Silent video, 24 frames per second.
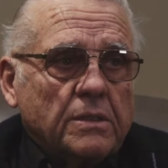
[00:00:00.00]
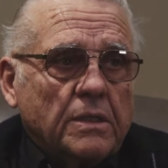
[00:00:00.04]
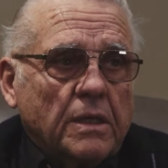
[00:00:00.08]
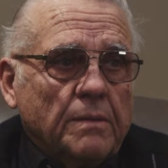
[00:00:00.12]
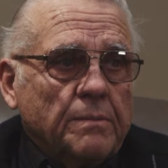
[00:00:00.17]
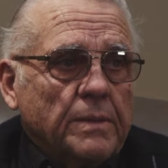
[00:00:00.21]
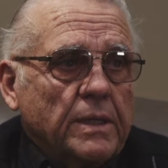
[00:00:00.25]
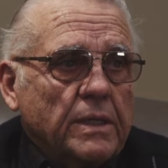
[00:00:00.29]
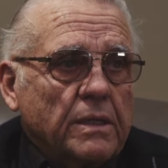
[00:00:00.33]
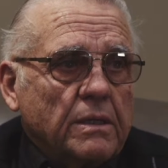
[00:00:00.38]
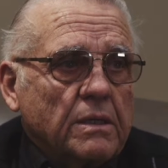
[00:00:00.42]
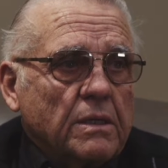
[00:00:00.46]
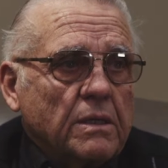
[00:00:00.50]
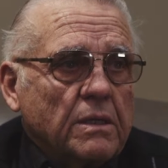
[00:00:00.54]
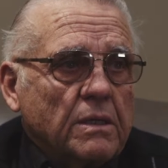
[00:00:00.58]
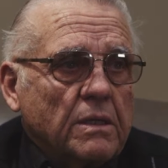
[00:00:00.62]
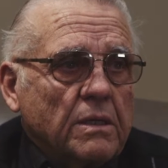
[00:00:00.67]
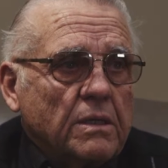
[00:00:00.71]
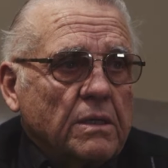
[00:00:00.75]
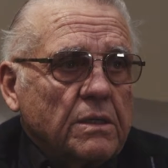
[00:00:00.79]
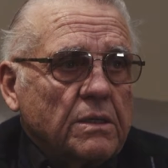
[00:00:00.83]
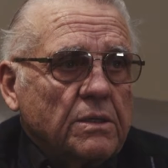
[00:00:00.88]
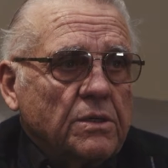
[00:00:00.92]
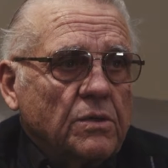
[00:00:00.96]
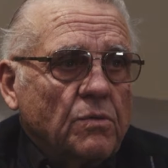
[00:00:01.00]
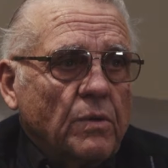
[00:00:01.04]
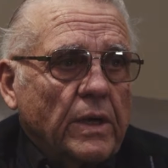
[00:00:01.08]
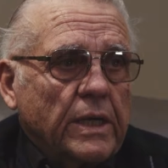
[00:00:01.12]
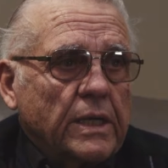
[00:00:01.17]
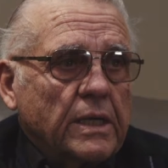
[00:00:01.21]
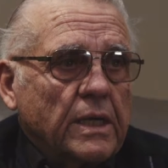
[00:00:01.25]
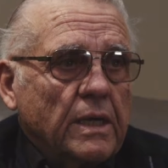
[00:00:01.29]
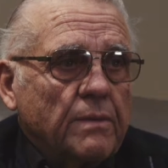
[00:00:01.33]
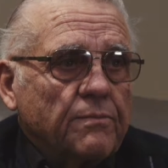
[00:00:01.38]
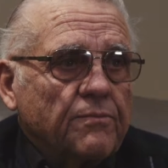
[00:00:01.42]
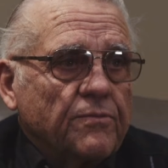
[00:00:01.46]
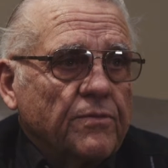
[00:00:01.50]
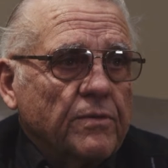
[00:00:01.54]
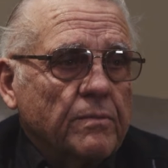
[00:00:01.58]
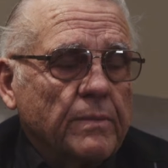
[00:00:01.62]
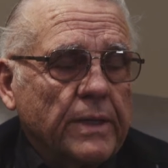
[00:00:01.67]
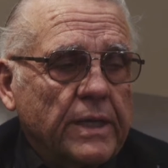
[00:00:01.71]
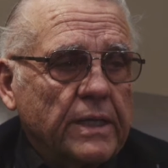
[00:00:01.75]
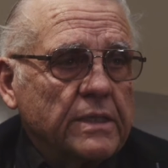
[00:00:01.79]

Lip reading: I mean, you wake up from